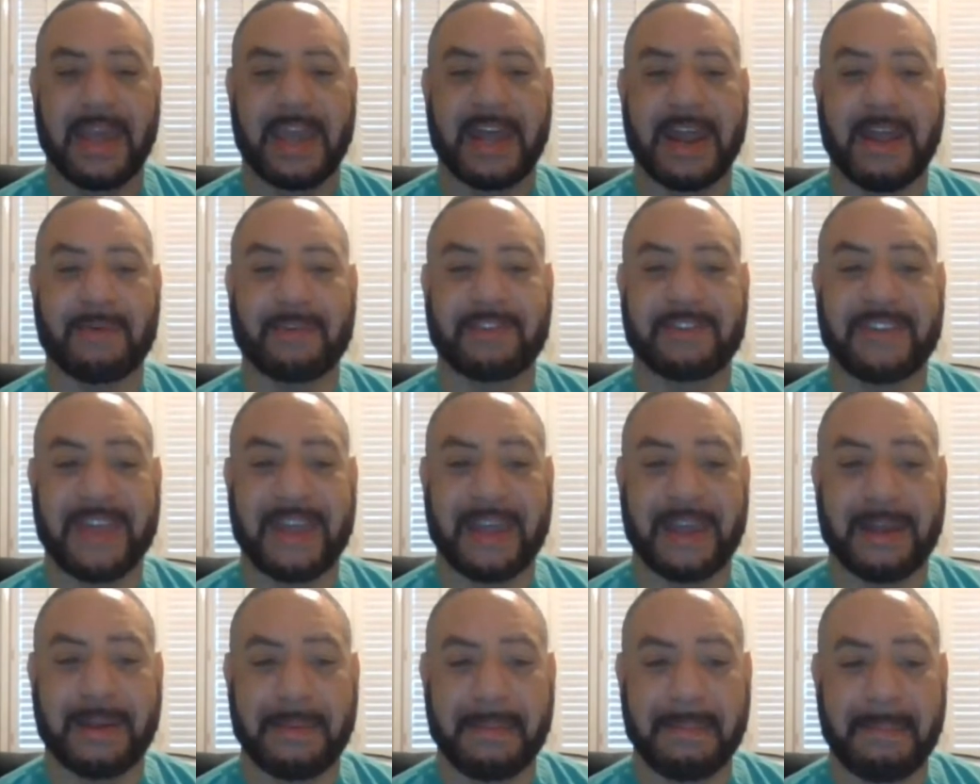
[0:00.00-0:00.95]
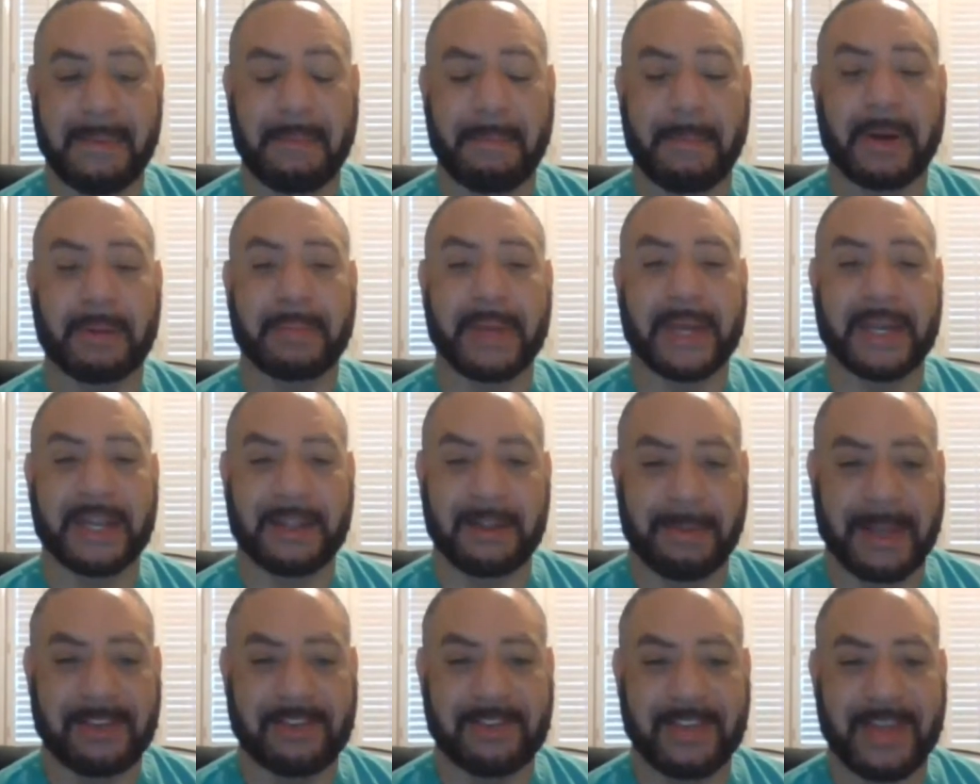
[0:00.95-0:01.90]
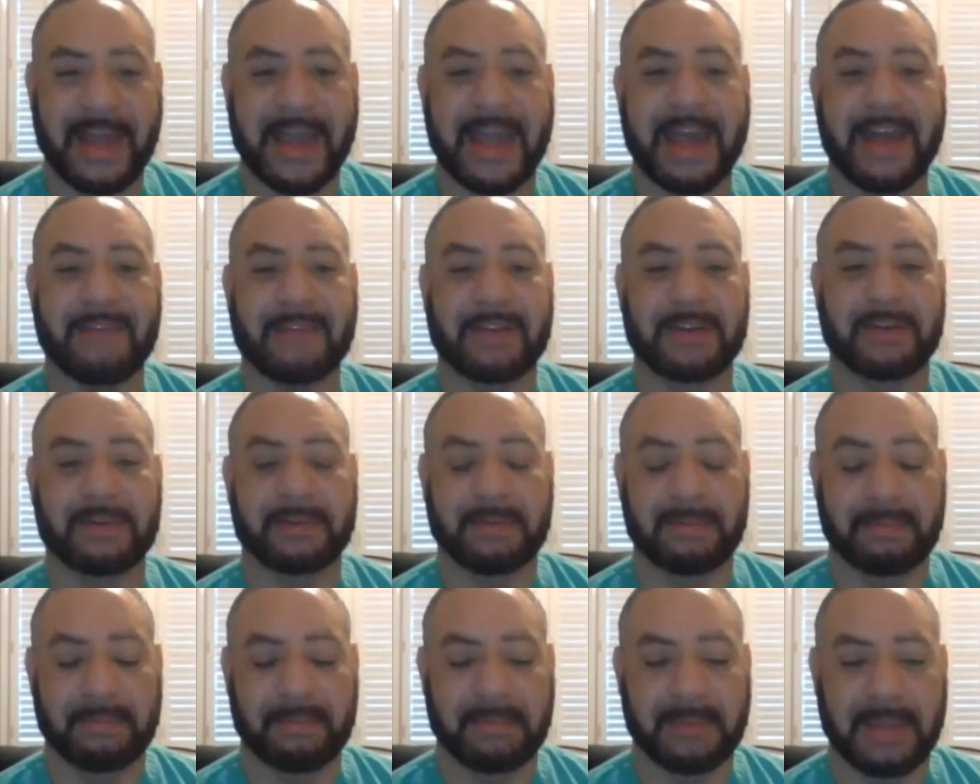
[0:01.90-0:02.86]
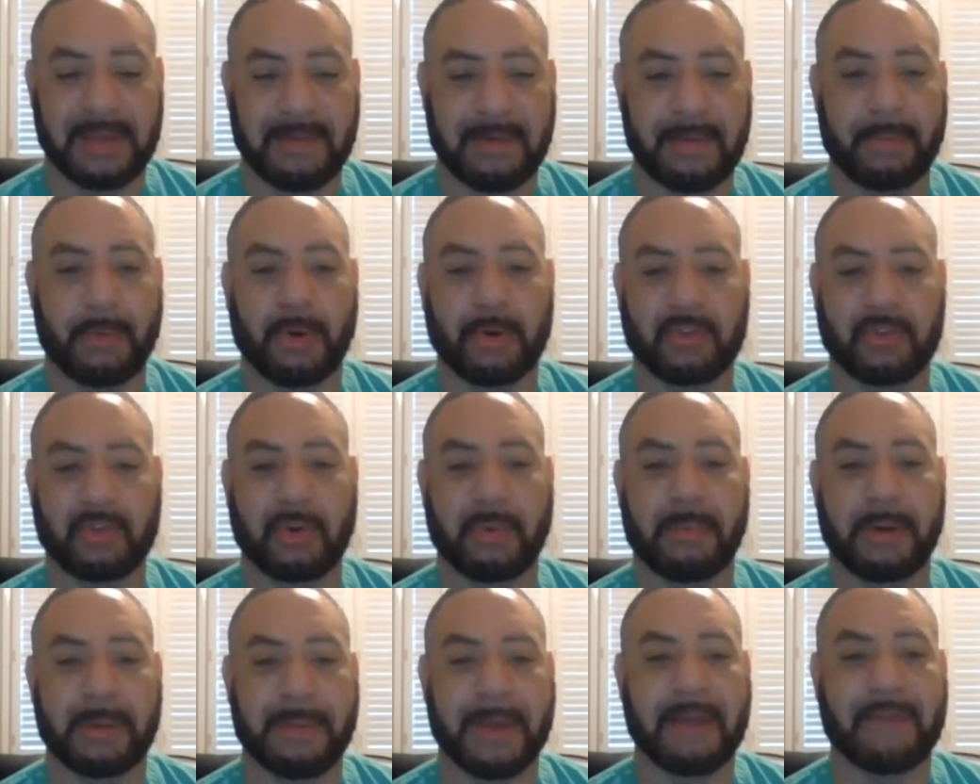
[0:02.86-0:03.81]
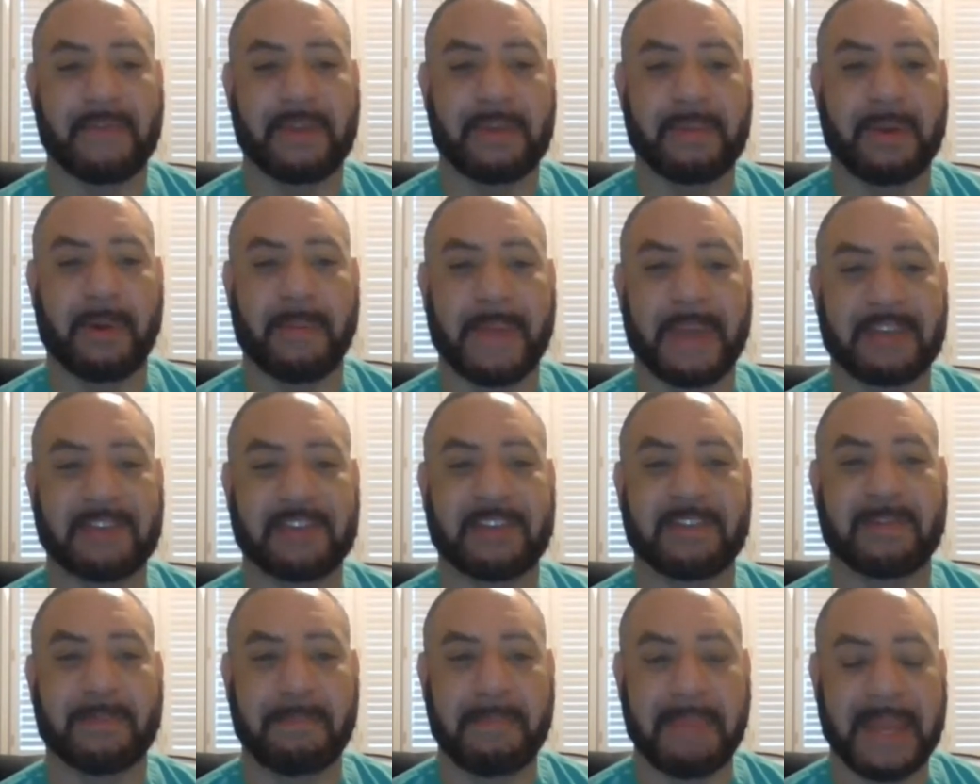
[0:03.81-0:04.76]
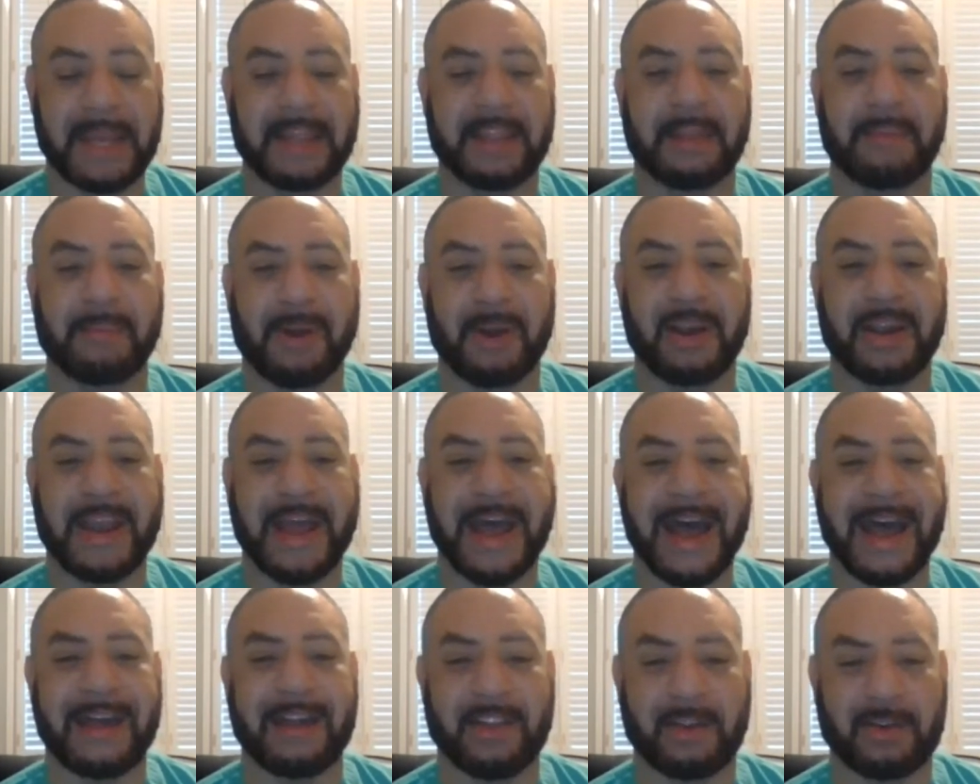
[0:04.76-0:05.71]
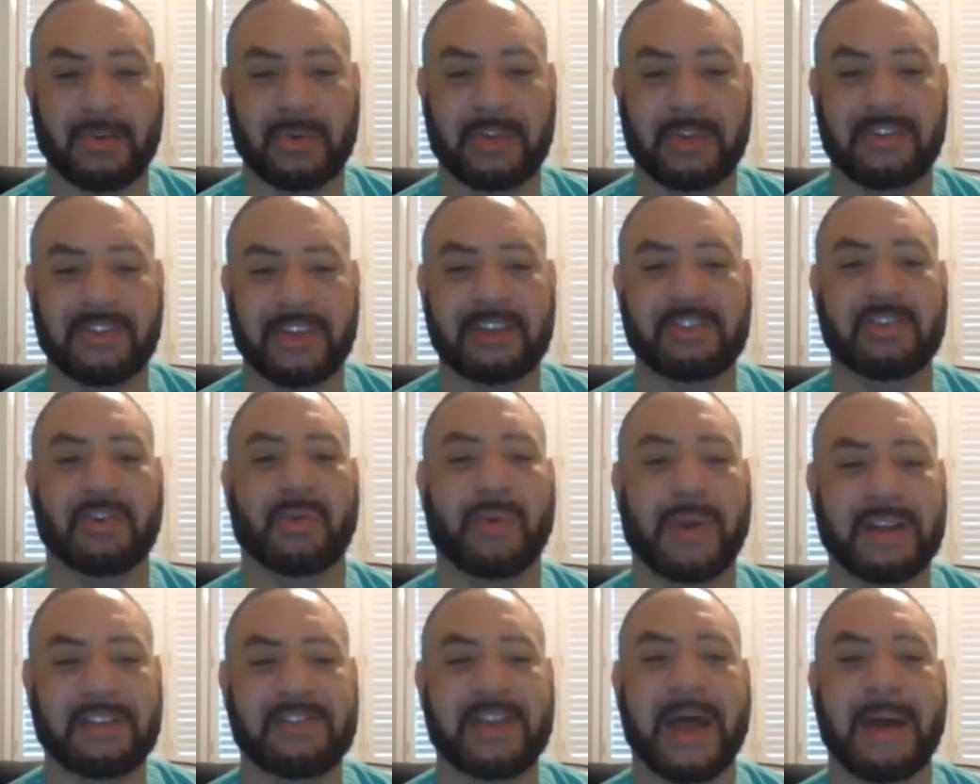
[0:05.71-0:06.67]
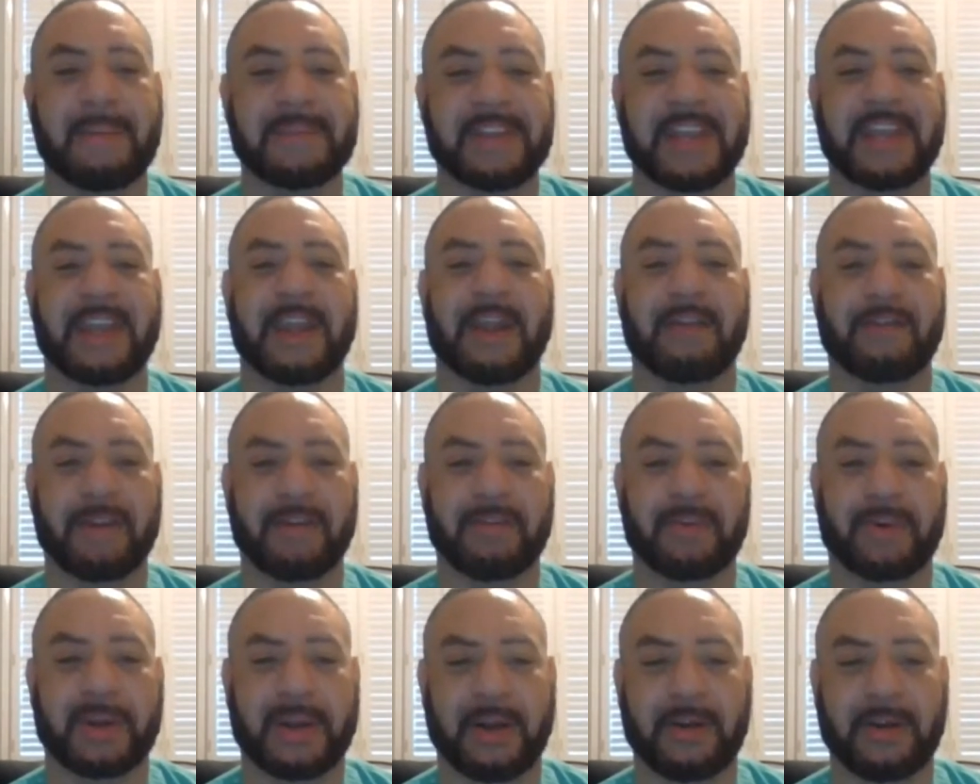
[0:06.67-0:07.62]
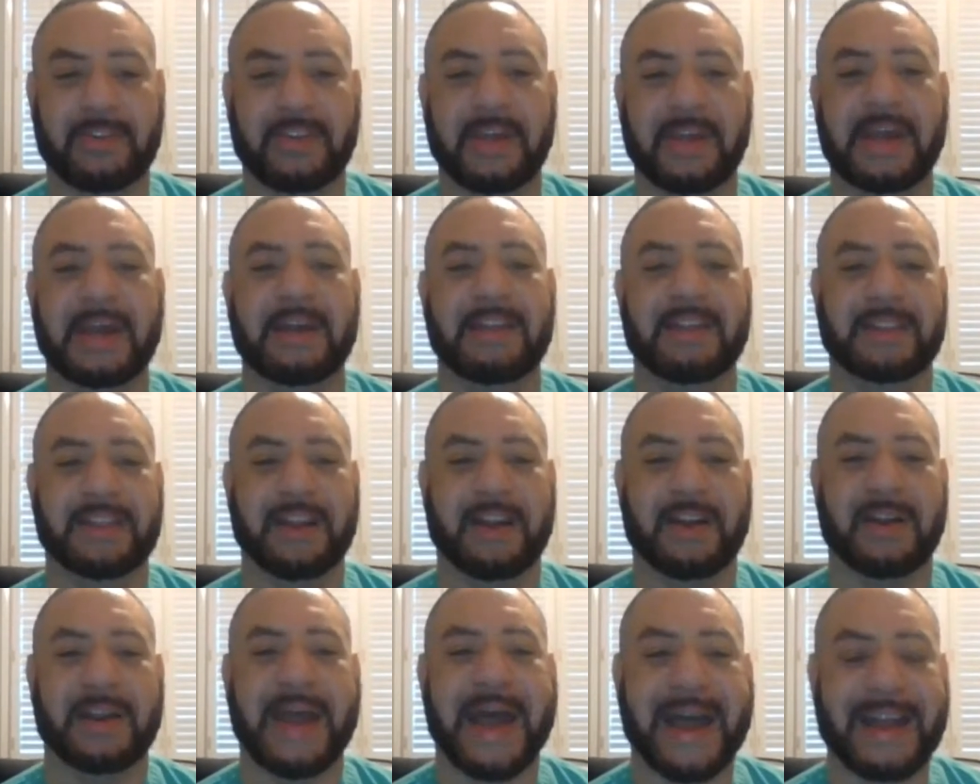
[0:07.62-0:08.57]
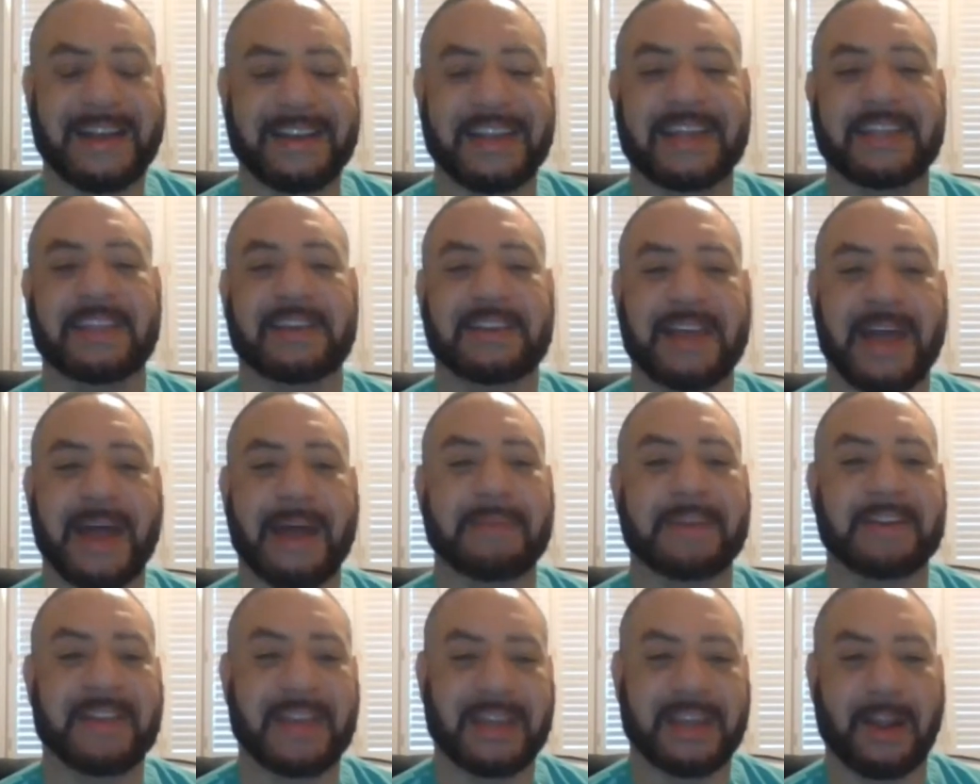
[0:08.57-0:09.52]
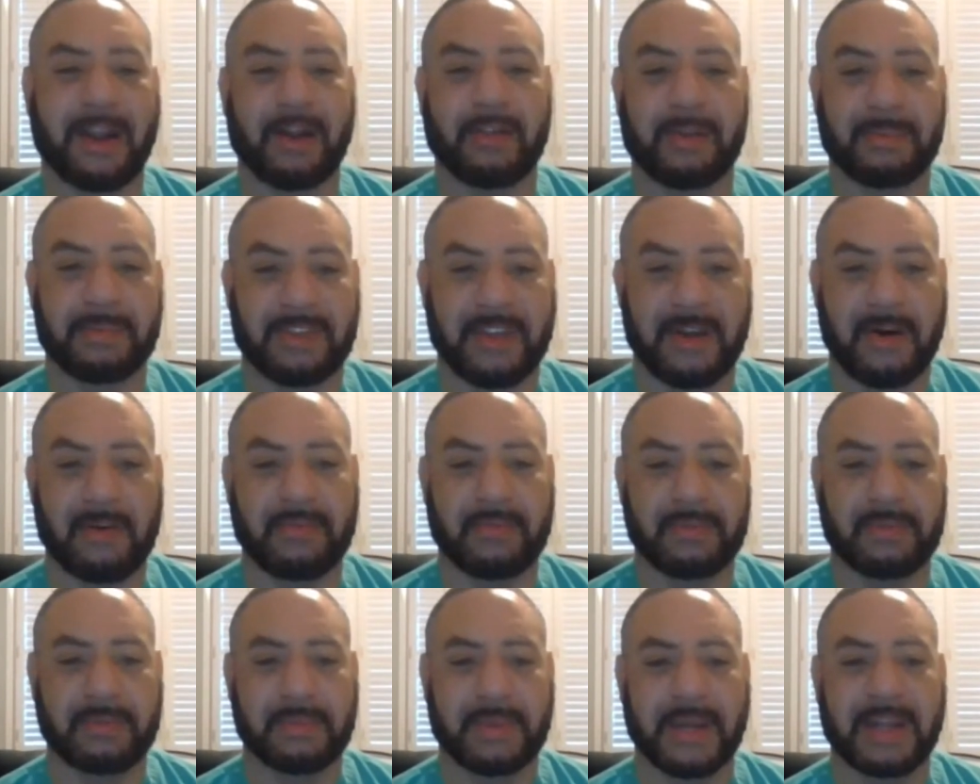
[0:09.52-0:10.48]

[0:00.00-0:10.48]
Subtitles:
And I would say among many of the patients I have, and even more so among my female patients, many of them are not, they're doing such a great job taking care of everyone else that they are not taking the time to take care of themselves.